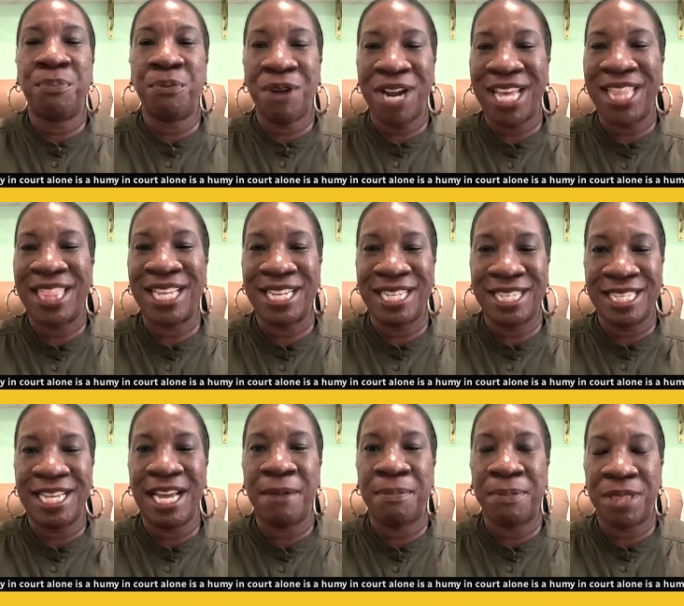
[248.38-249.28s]
breadth and
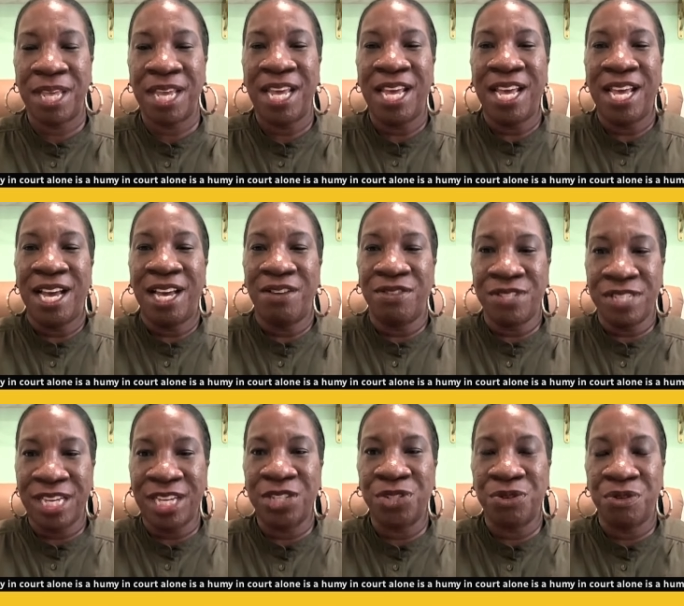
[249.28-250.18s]
depth of
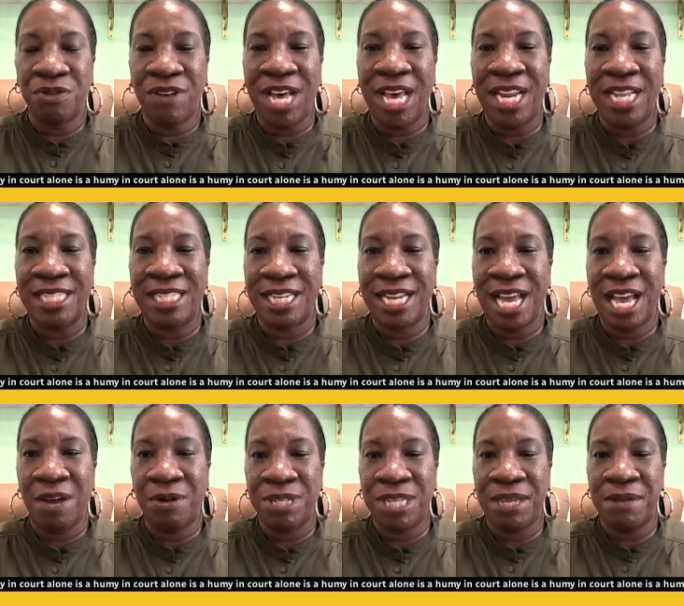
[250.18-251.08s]
sexual violence and
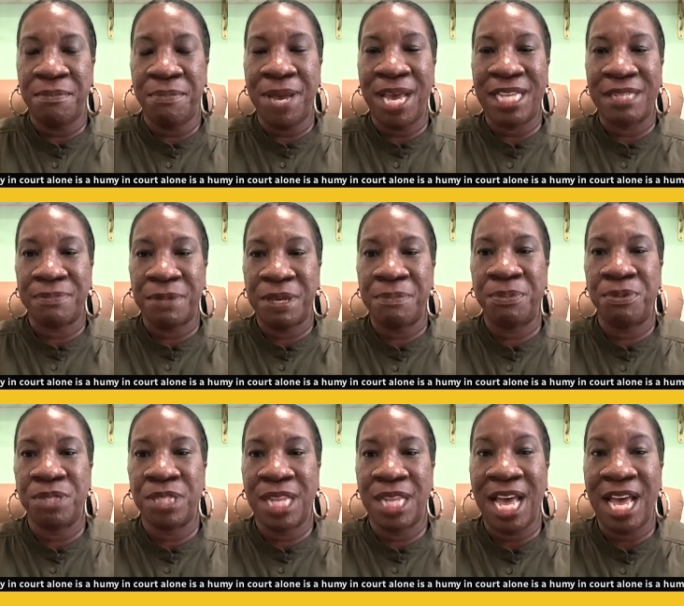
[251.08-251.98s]
how it impacts
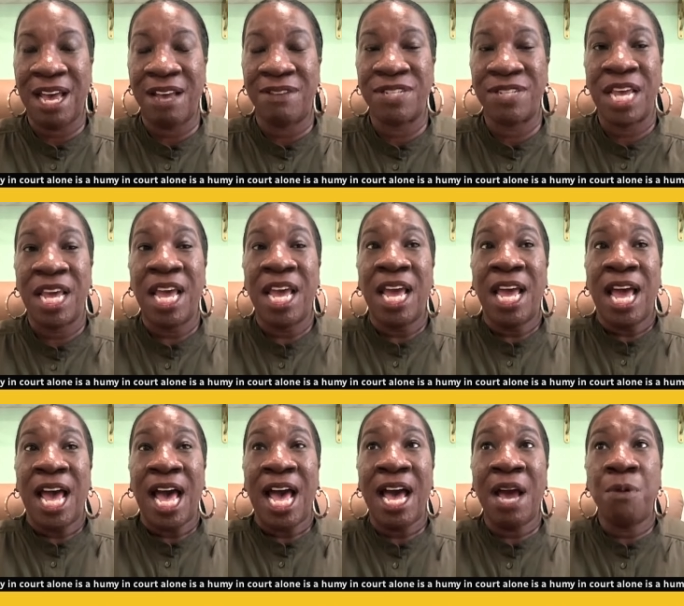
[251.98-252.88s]
people's lives.
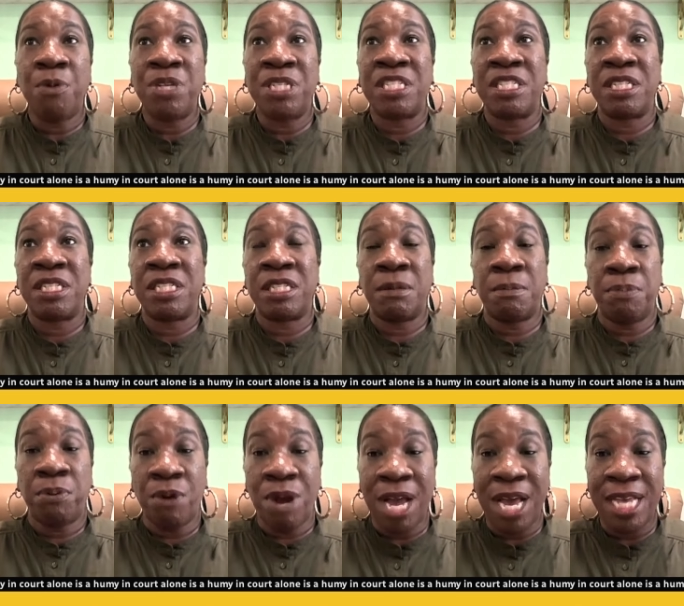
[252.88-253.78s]
I was
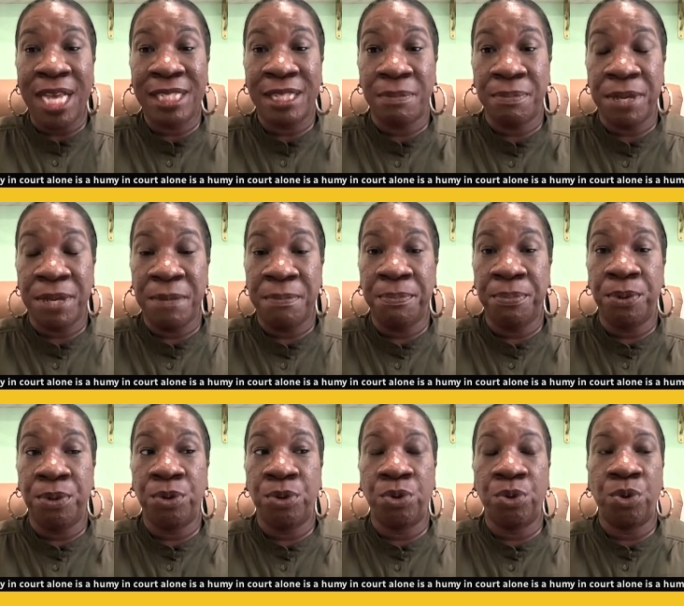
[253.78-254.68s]
surprised that
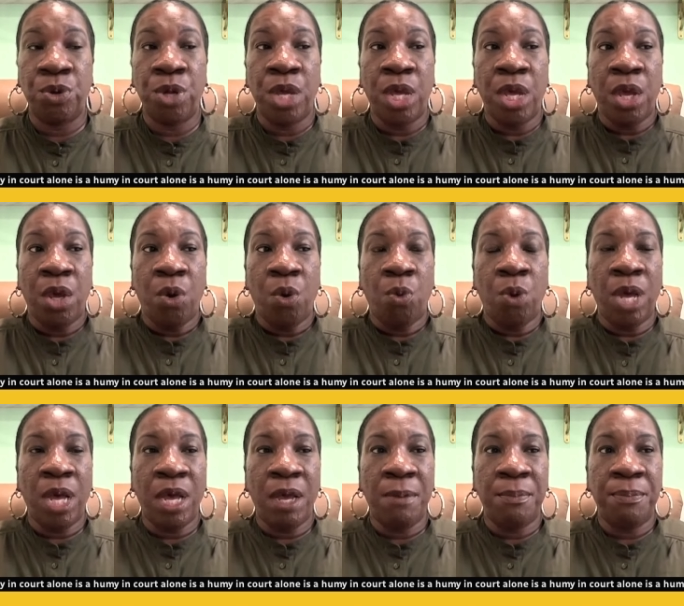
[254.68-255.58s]
people
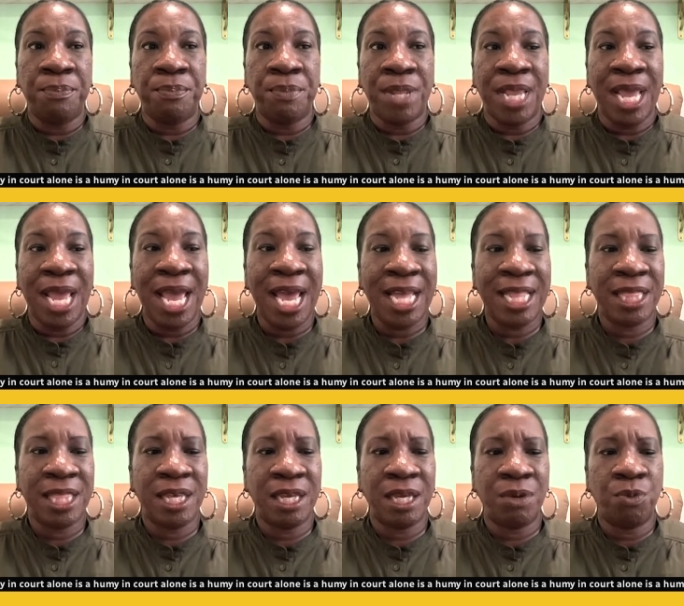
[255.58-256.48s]

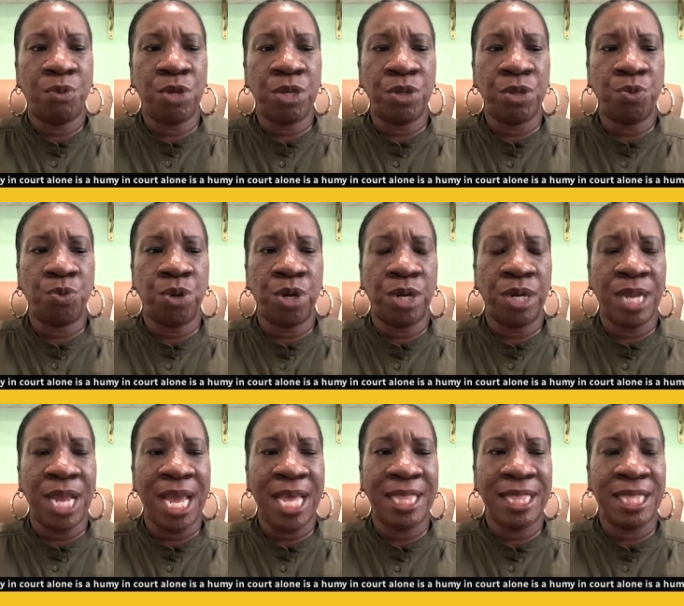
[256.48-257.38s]
had
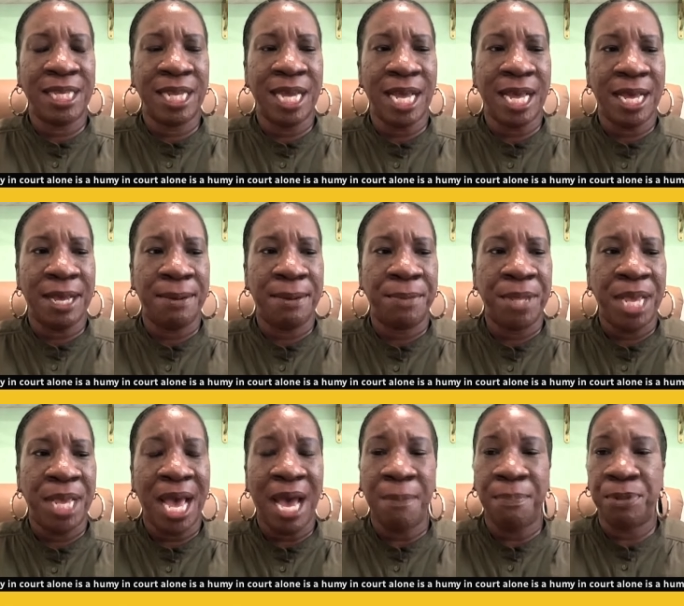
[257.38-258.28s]
the
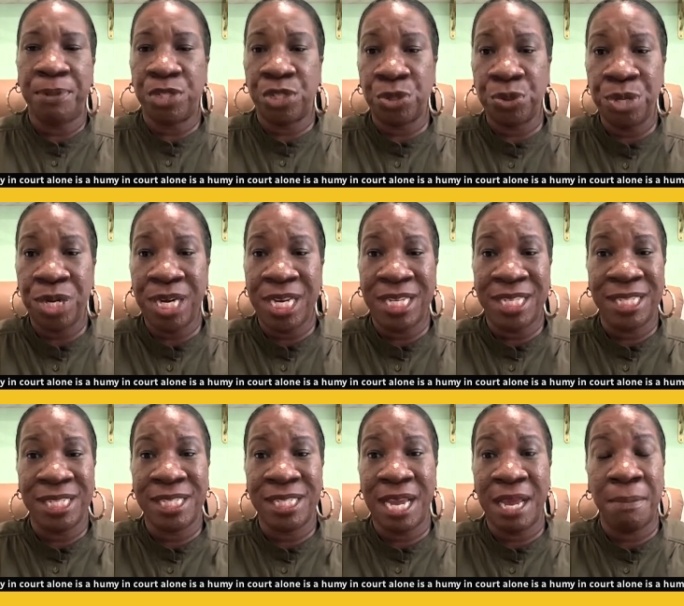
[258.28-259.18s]
opportunity to
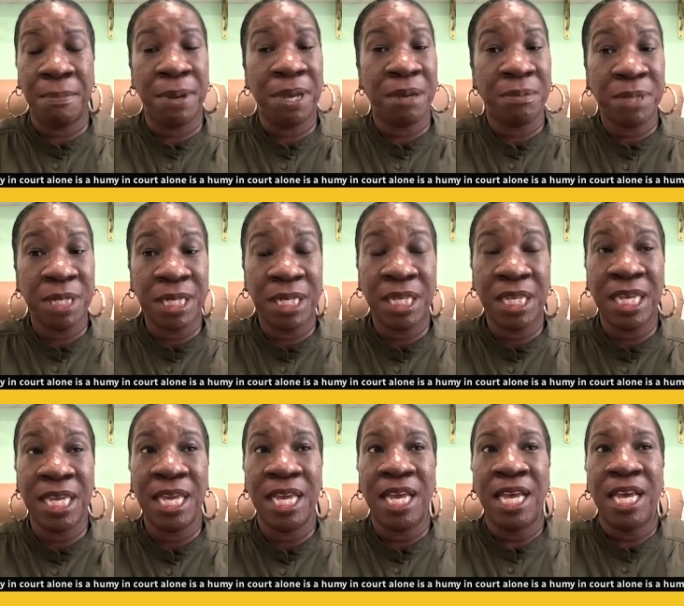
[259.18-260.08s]
say it
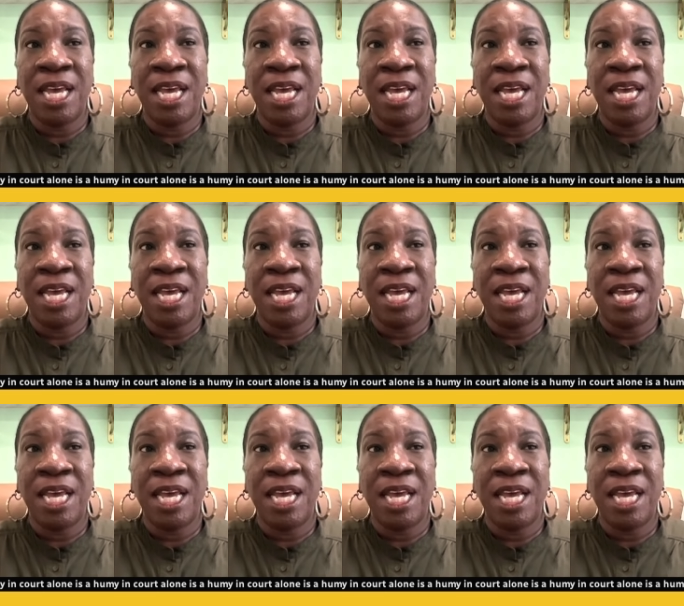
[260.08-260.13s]
publicly.